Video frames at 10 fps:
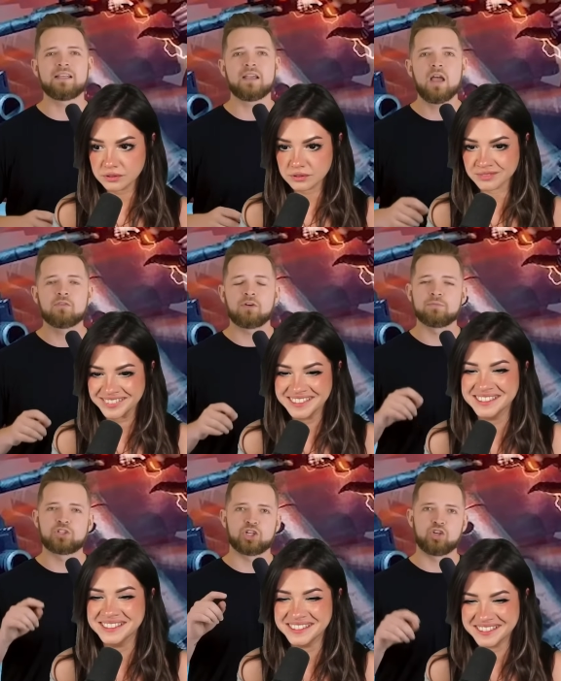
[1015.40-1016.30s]
Speaker 1: Hailing
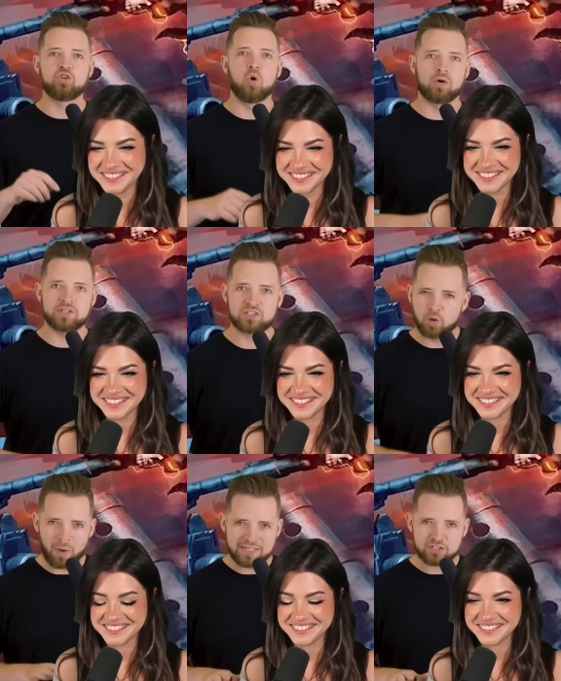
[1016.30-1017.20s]
from
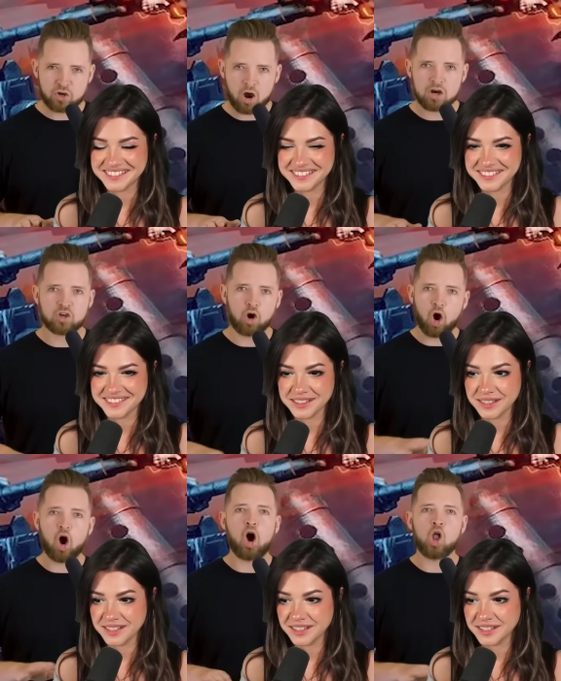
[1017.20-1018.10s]
Chogoris. The White
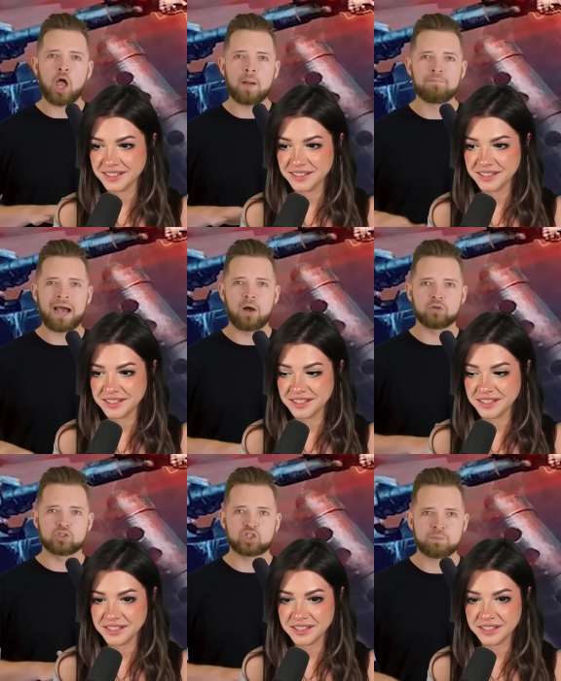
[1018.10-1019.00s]
Scars are all
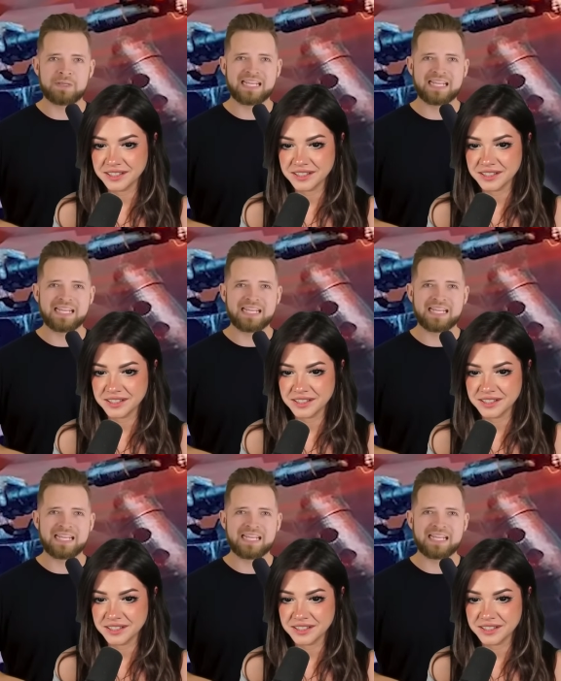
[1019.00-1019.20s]
about